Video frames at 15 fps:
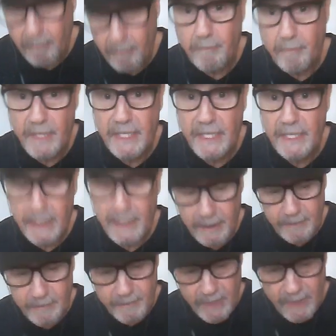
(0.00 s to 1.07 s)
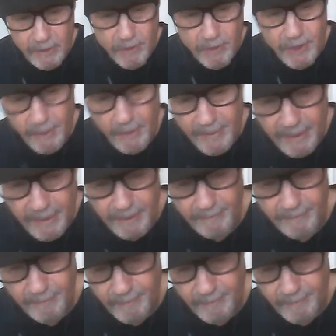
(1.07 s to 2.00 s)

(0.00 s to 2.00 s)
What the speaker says: me. These are some of the,